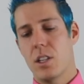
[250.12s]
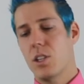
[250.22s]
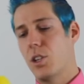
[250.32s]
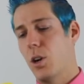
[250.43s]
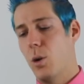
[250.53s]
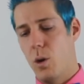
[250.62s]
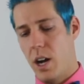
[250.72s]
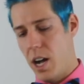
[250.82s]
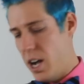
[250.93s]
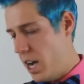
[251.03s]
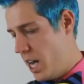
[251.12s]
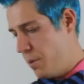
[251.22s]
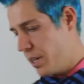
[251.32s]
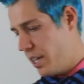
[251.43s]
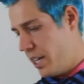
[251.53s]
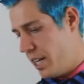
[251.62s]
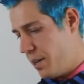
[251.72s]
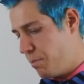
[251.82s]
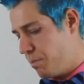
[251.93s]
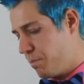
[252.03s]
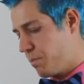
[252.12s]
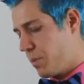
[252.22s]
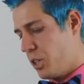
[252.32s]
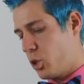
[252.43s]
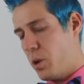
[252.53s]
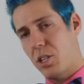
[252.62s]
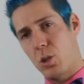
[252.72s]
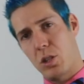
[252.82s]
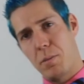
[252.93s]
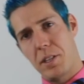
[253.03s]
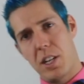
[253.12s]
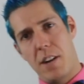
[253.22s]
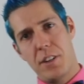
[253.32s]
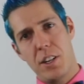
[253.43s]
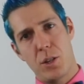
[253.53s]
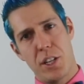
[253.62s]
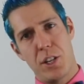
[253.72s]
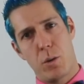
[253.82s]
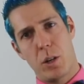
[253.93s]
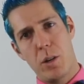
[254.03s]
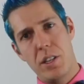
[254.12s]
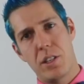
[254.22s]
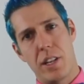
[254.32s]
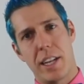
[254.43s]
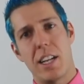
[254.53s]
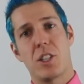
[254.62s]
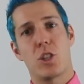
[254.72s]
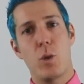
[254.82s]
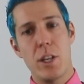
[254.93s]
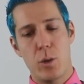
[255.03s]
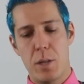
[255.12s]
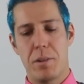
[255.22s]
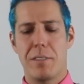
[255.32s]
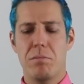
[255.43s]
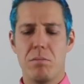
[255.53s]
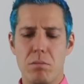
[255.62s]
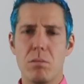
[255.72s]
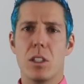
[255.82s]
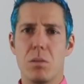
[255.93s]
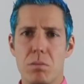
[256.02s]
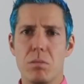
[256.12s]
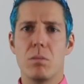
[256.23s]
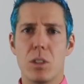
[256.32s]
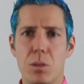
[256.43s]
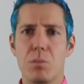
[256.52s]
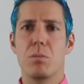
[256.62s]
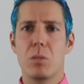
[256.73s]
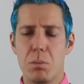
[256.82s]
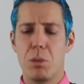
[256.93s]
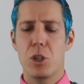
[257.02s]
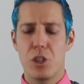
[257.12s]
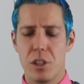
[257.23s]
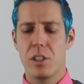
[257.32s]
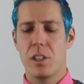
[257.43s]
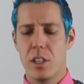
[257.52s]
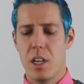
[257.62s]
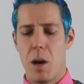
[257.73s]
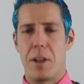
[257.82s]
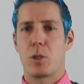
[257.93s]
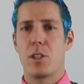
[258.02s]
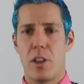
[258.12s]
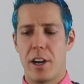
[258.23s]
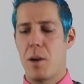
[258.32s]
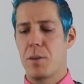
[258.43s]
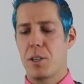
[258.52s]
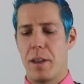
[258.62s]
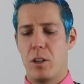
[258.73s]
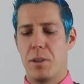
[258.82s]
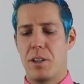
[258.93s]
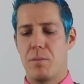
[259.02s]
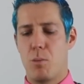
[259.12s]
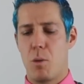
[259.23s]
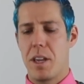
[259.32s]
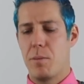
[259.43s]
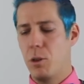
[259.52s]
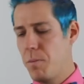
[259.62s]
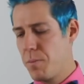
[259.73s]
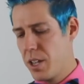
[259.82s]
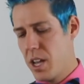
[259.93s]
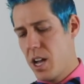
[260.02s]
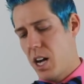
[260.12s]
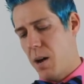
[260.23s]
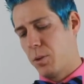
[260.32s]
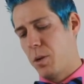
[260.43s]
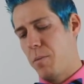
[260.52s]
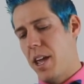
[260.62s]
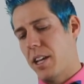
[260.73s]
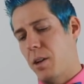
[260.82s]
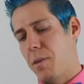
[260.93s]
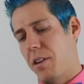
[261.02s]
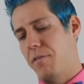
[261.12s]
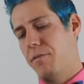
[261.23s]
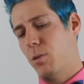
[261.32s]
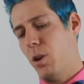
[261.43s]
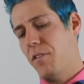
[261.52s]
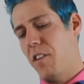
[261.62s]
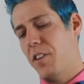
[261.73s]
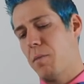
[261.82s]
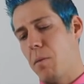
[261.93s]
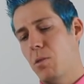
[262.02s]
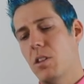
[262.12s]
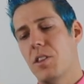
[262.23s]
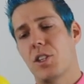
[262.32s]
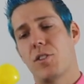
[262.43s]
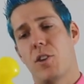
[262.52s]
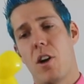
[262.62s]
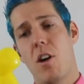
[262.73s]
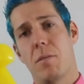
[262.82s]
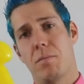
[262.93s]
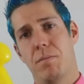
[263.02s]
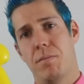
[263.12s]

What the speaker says: So I'm gonna kind of squeeze this just a little bit softer so it's easier to work with. So like not squeeze, but like a little push. I'm not squeezing all the air out, but just make it a little bit more meable. I'm going to make about a 4 to 5 finger bubble. This is for an arm.